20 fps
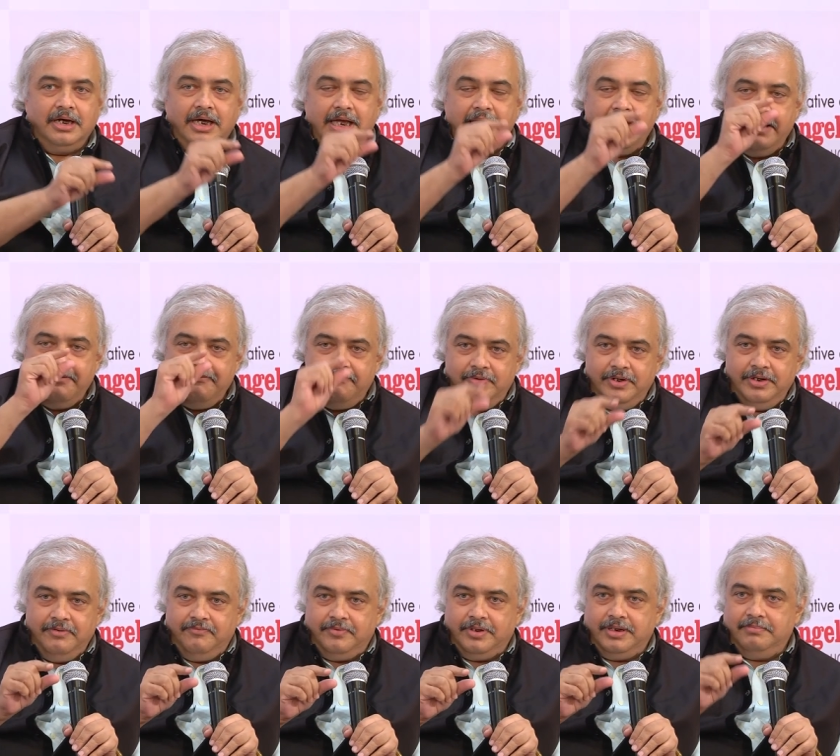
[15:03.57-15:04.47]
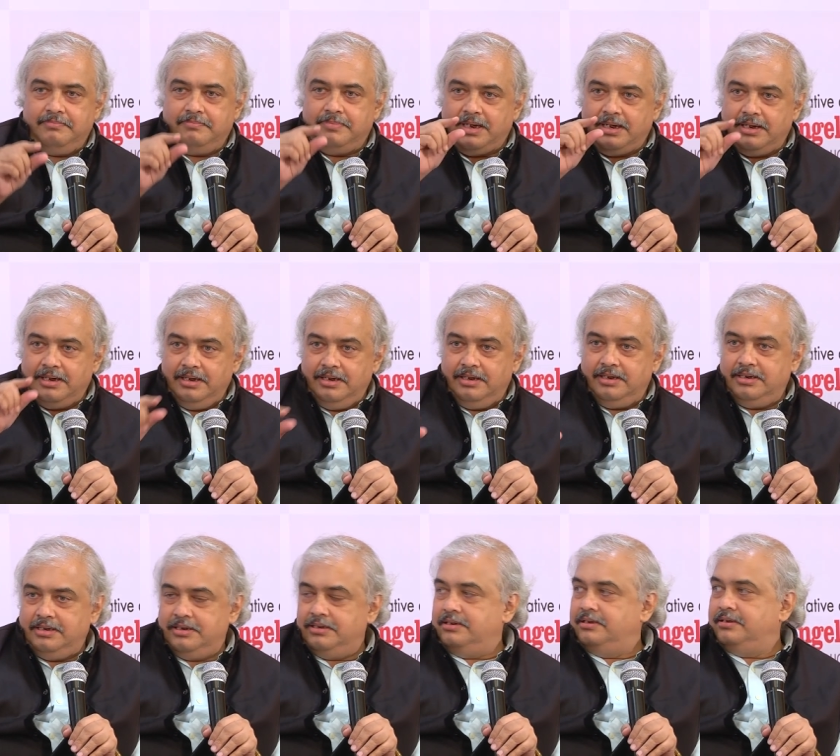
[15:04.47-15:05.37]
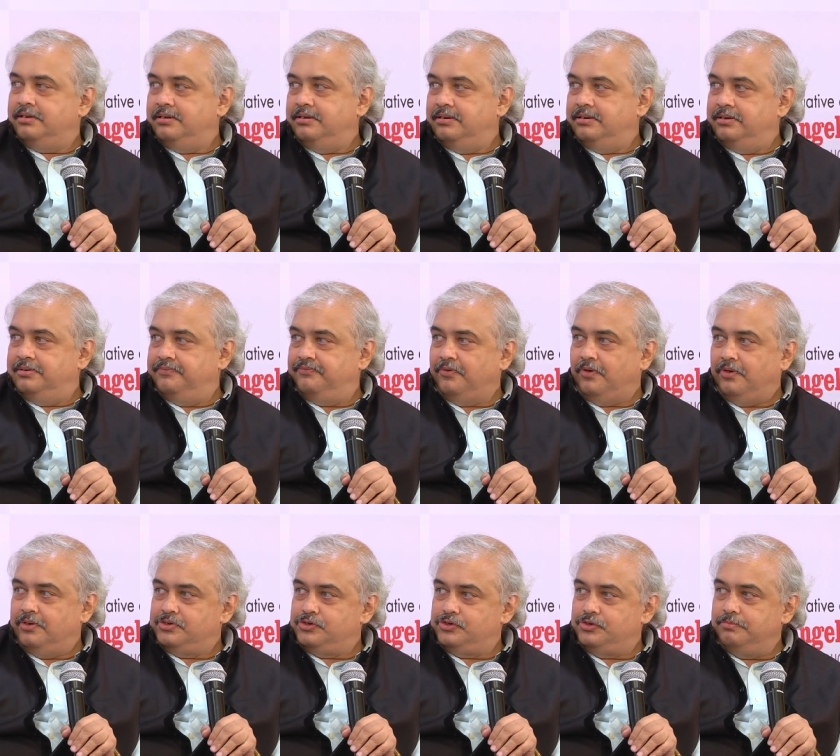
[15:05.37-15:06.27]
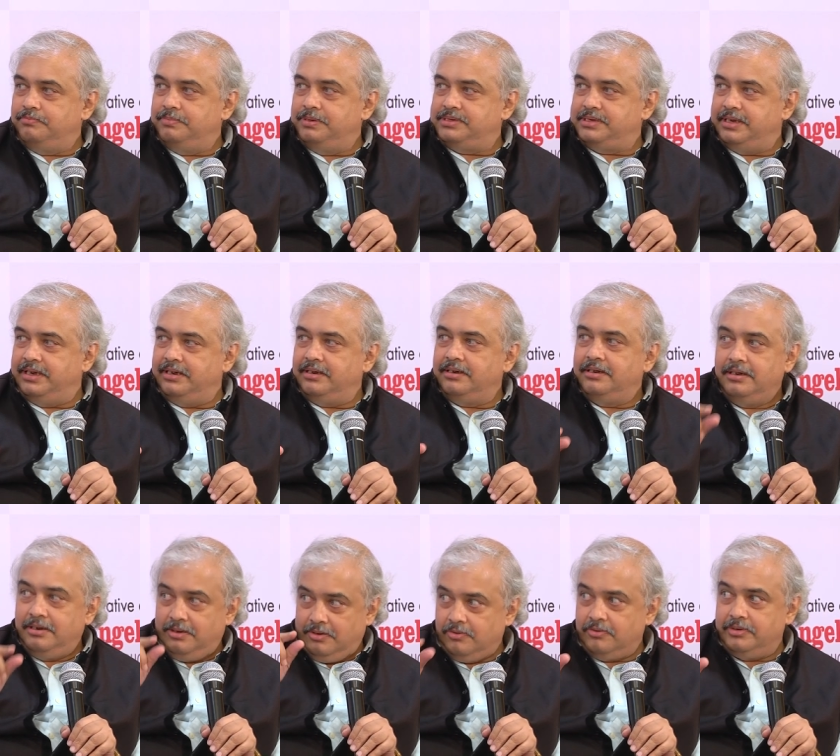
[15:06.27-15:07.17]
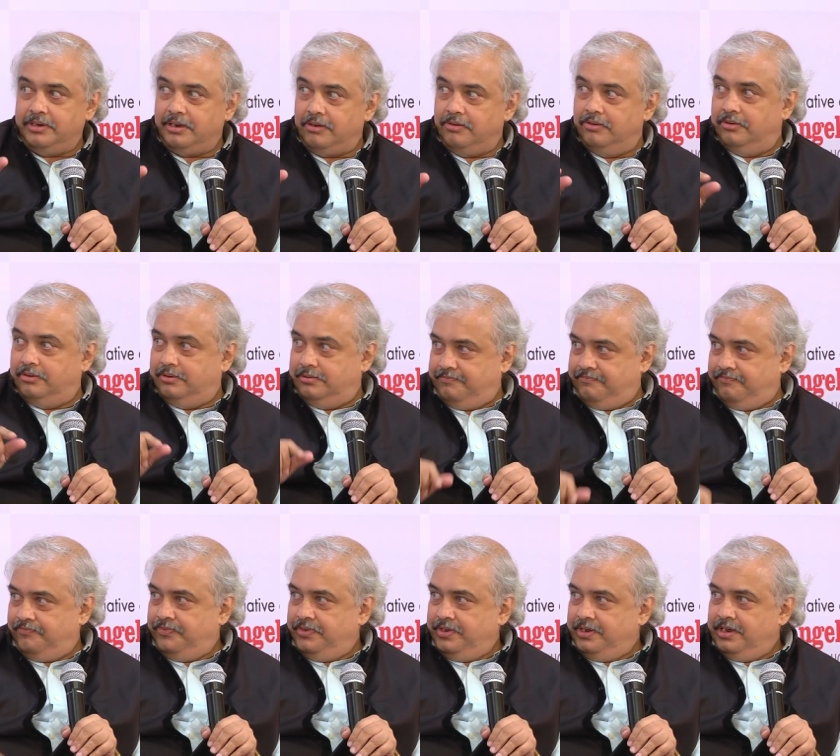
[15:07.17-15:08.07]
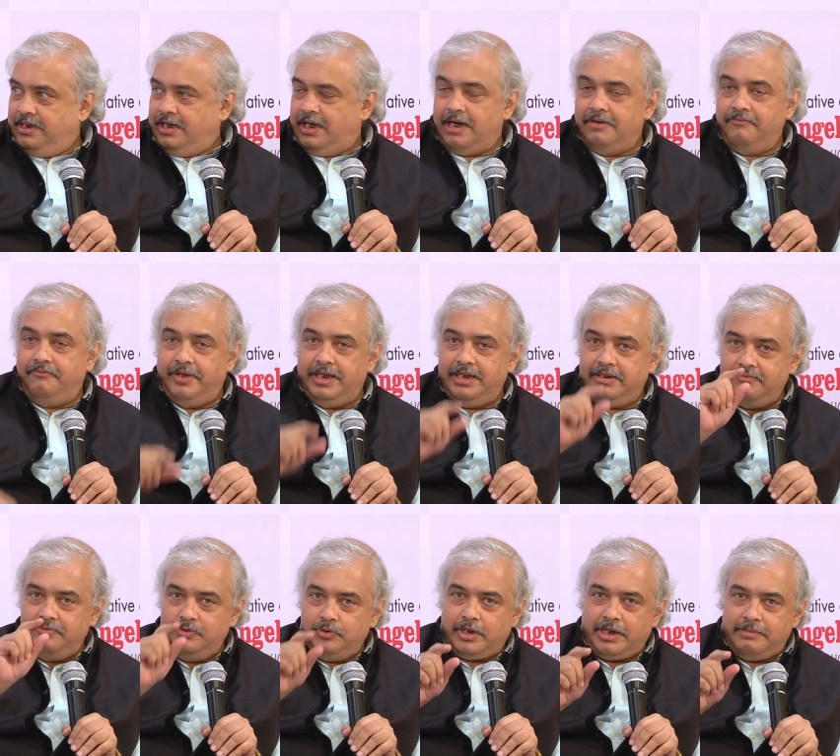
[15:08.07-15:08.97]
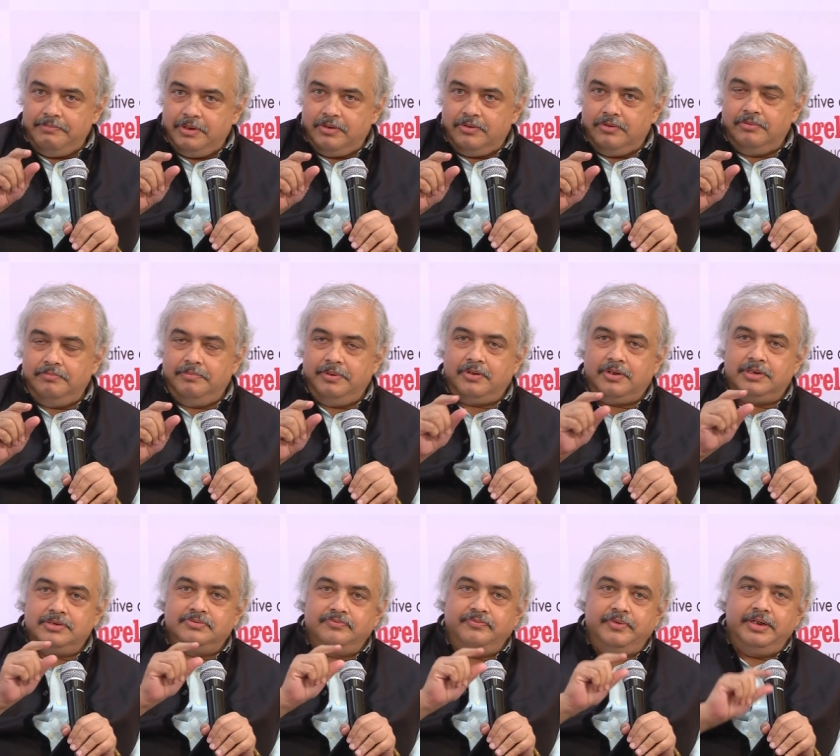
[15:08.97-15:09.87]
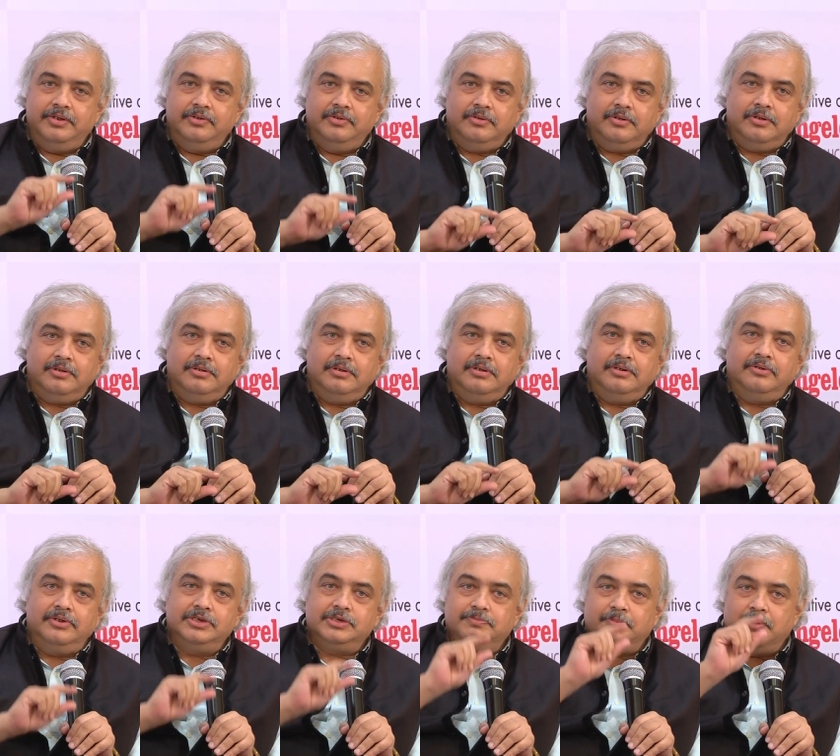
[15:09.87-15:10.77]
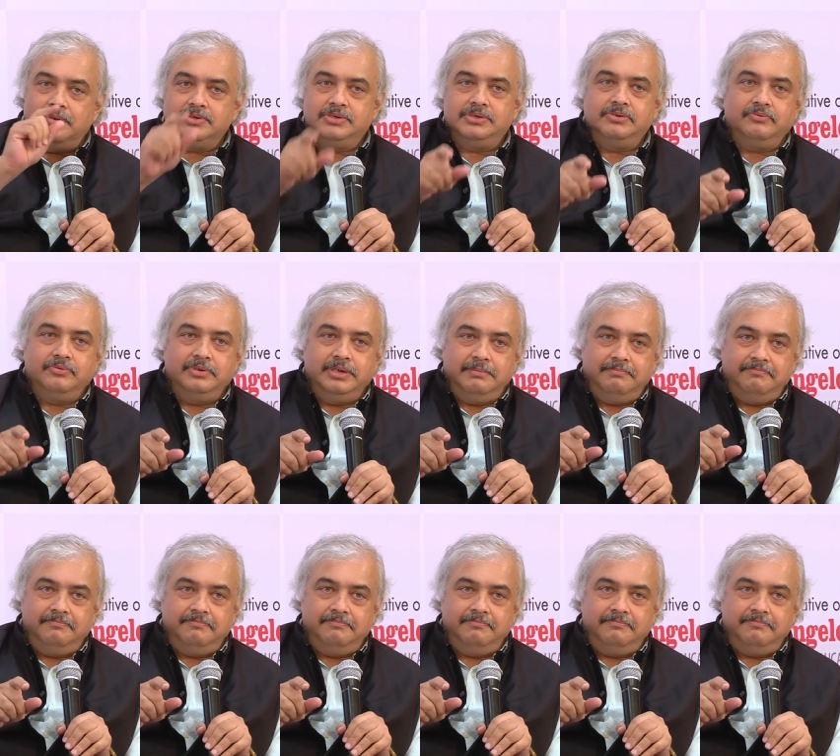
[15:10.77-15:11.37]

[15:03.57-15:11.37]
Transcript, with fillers: Everyone by default should be saying, oh, they're good. And when you can be good because when you are responsive to them.